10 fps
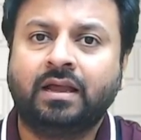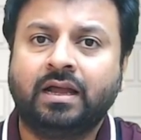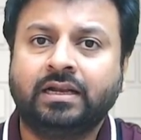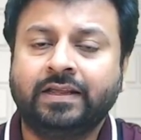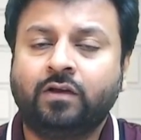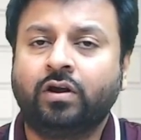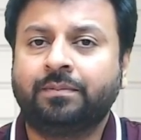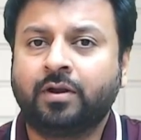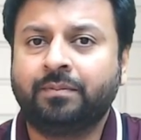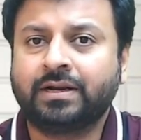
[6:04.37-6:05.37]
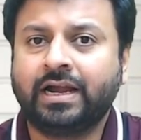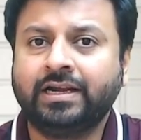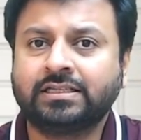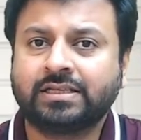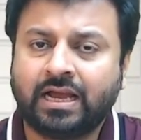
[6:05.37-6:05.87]
And he got a proper
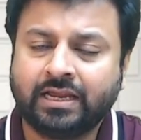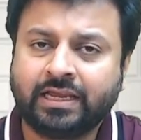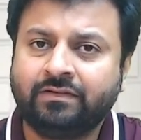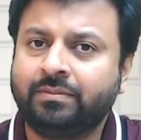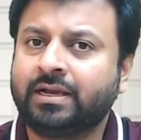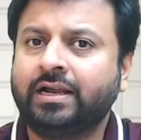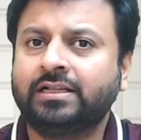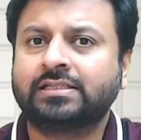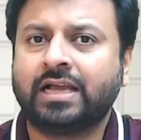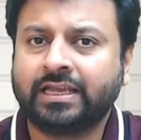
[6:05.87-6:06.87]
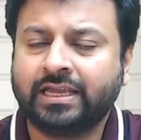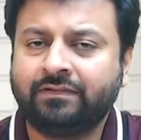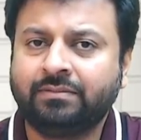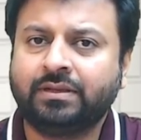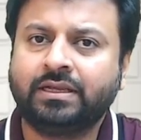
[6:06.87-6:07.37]
guidance. I gave him a guidance. I gave
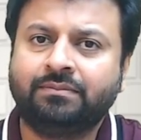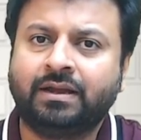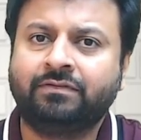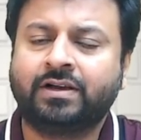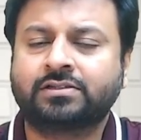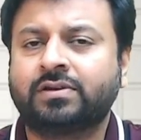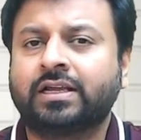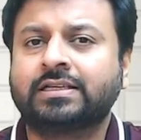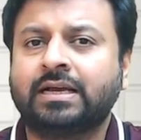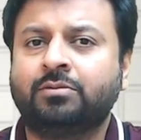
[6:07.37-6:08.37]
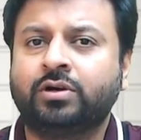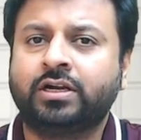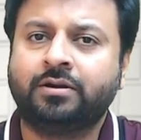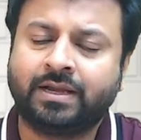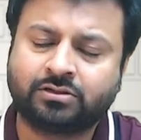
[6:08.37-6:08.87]
him my fast track exam
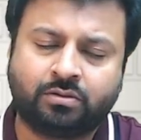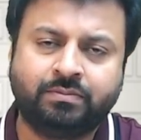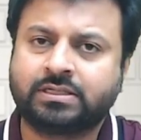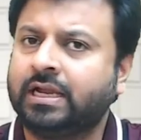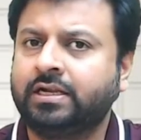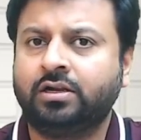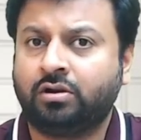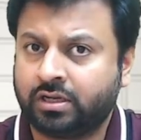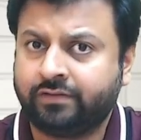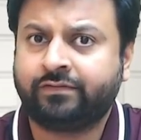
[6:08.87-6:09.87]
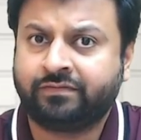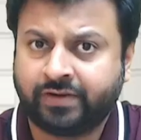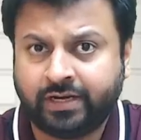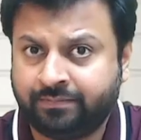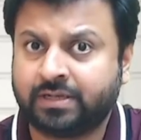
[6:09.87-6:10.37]
oriented batch. Obviously, I did not give for
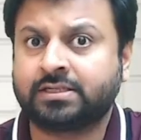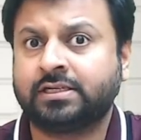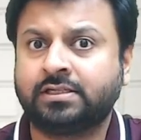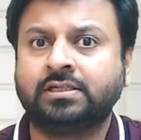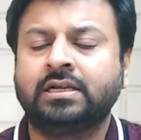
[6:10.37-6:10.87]
free. He purchased it.